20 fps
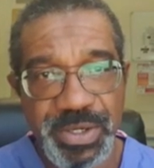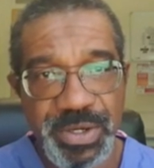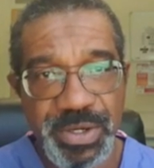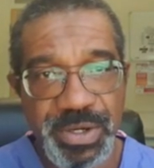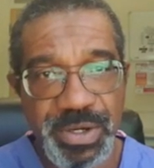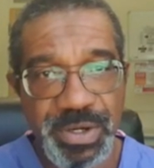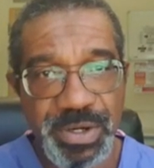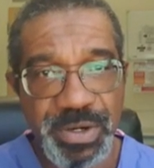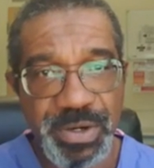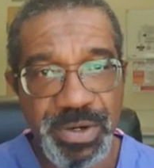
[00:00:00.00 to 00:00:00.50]

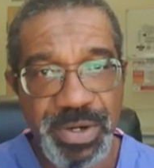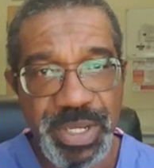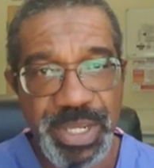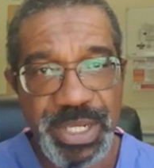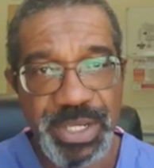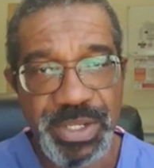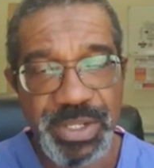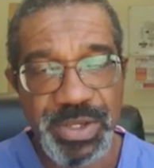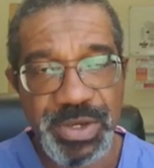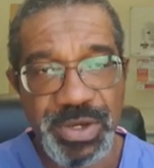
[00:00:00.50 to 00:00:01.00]
or
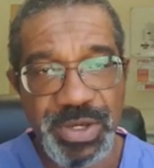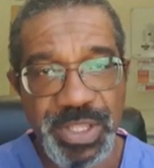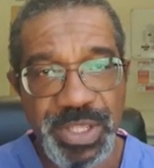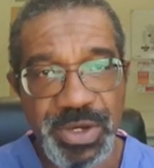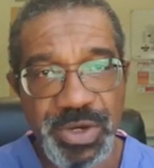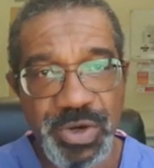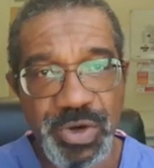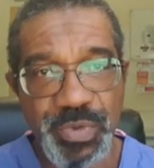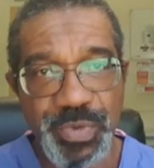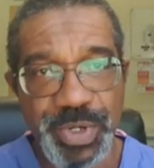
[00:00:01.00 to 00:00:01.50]
any other
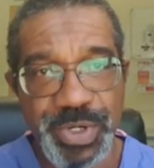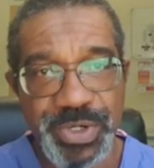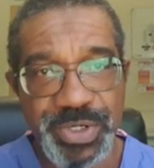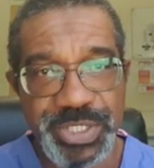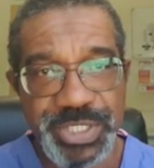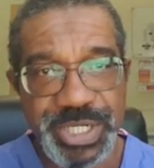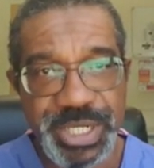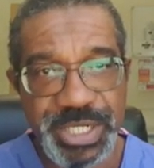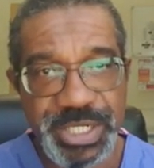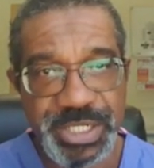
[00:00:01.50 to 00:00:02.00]
hormonal
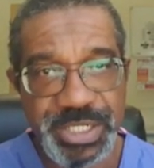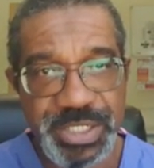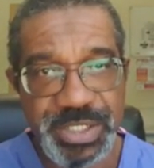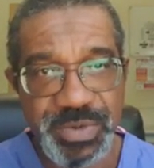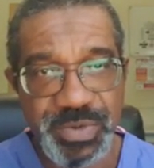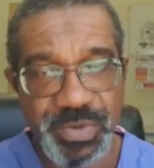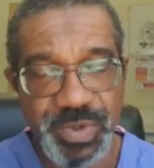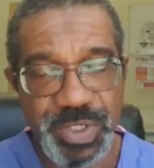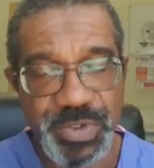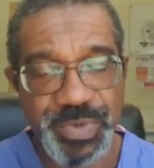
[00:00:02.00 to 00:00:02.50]
changes,
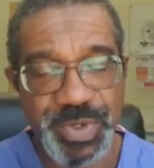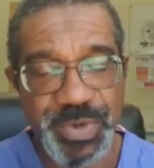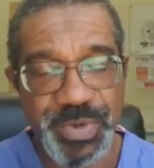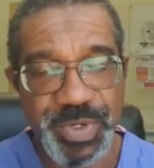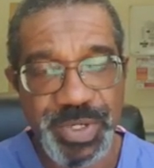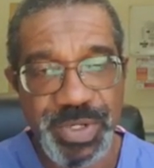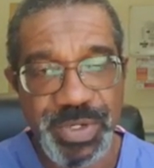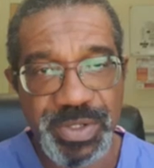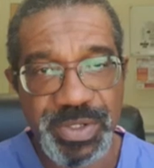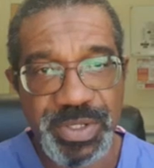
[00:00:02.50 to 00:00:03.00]
which may
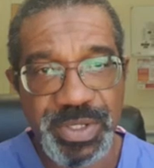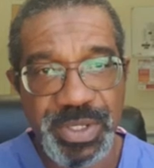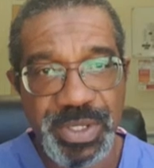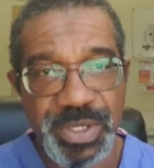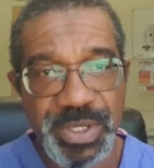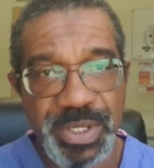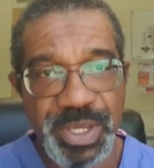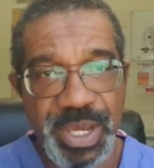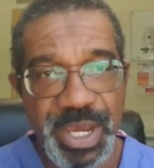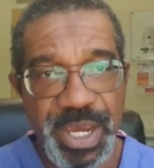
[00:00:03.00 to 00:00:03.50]
well
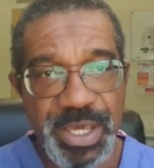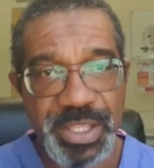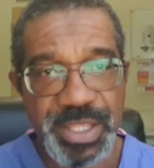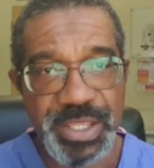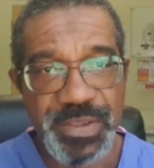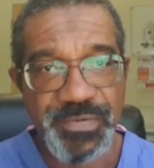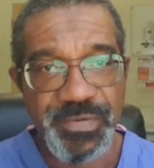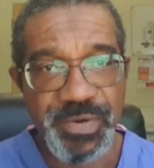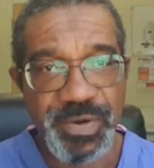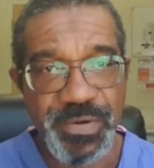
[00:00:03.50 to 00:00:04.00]
either
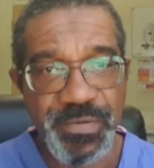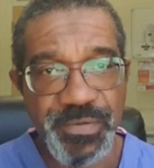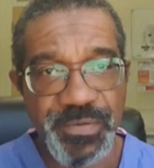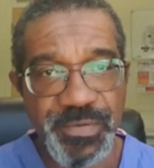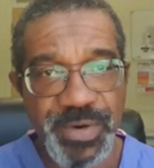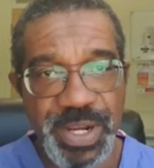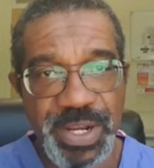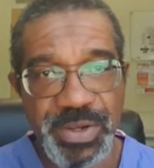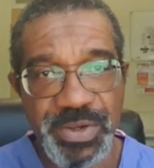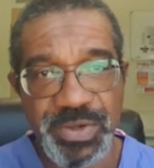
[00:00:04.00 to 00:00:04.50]
give you a
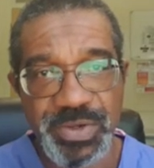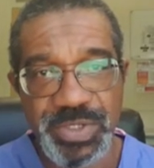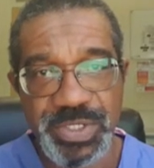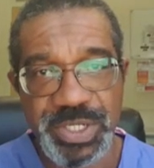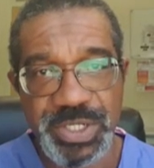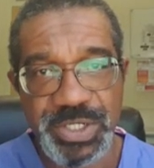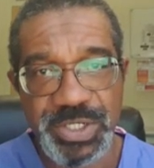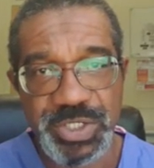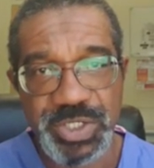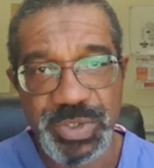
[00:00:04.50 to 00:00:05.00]
frank
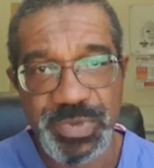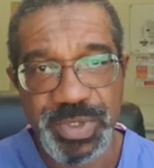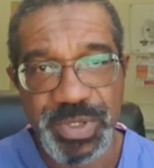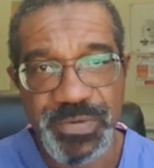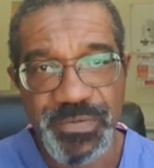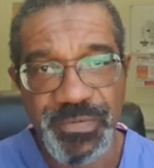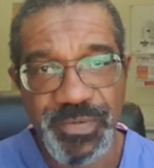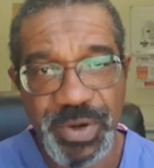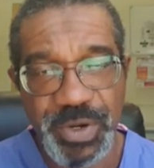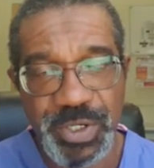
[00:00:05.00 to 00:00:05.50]
eustachian tube
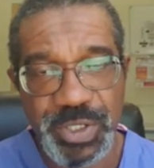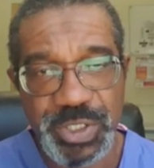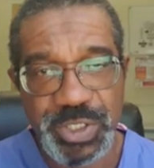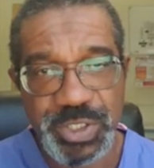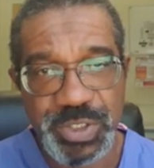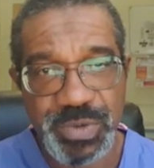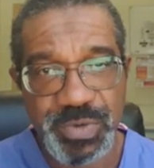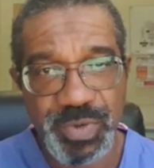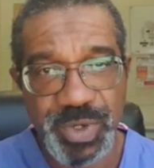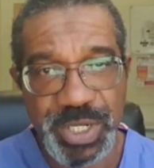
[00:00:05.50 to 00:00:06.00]

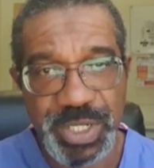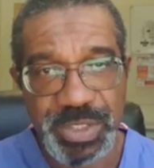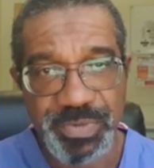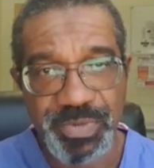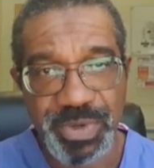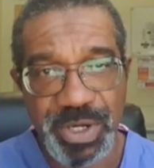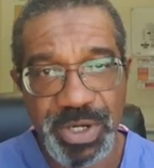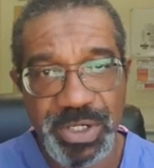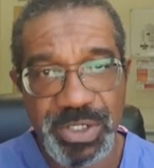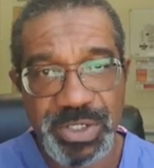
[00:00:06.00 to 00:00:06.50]
dysfunction where it's
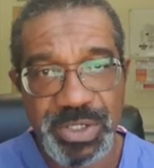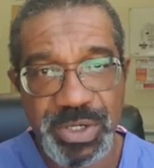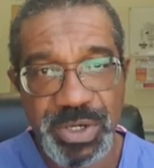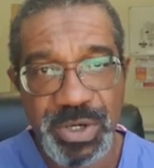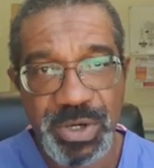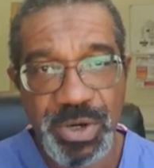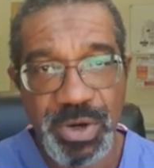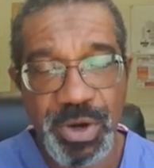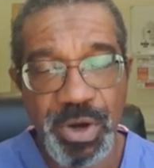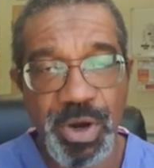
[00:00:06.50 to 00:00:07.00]
blocked,
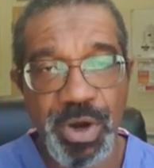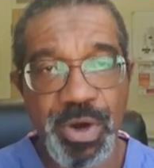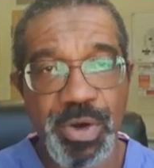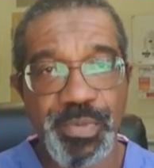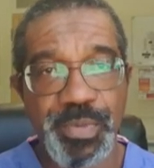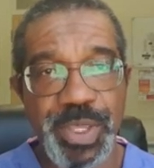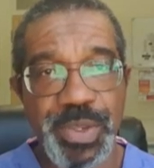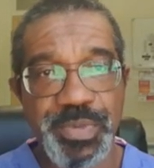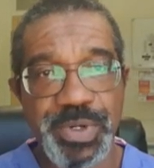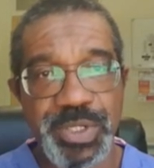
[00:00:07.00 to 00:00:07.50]
or
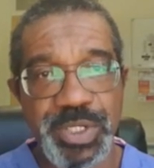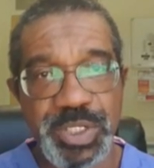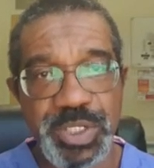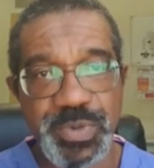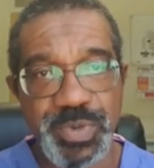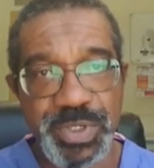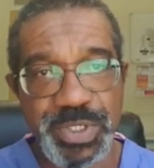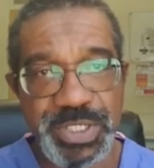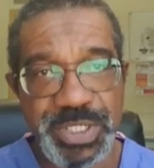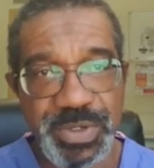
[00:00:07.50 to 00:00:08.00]
may
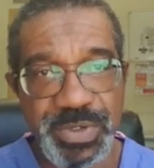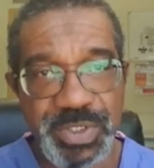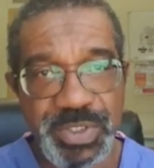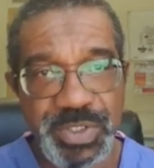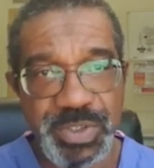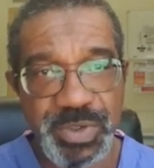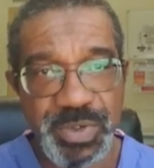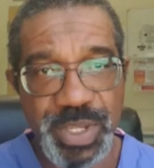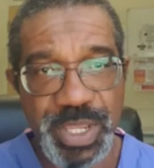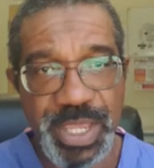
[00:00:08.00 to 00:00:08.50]
predispose them
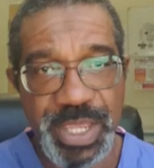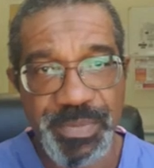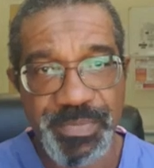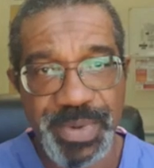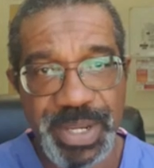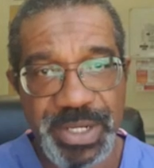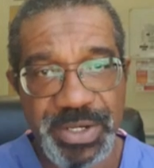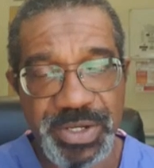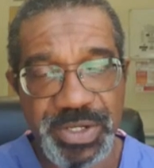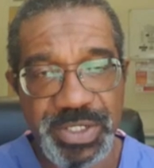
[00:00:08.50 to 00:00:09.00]
to a
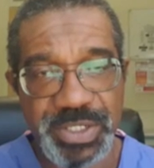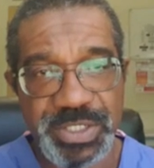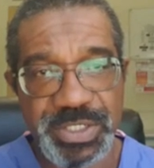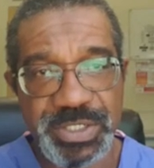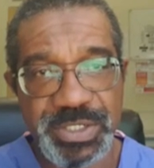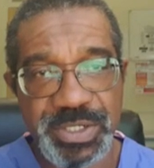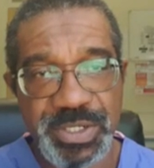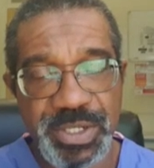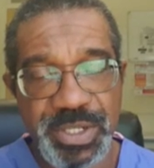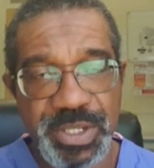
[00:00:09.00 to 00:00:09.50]
pateless
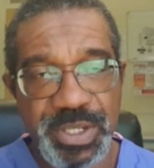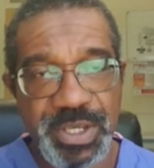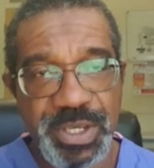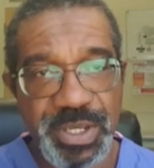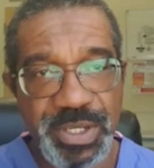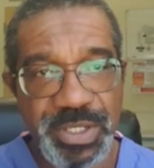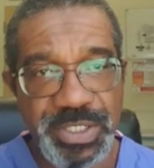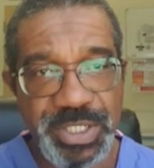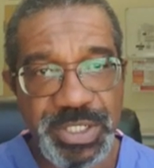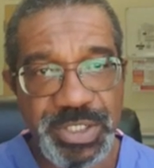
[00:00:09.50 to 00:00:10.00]

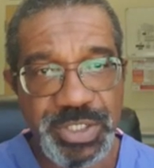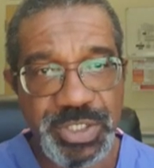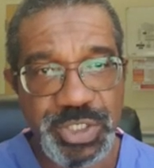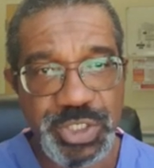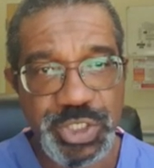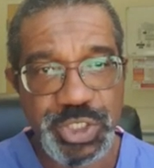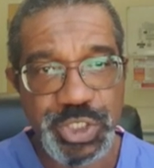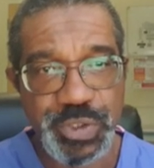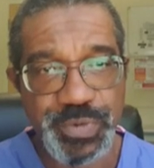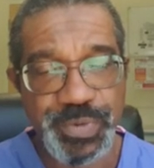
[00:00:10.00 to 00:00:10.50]
eustachian
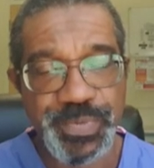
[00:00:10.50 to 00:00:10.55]
tube.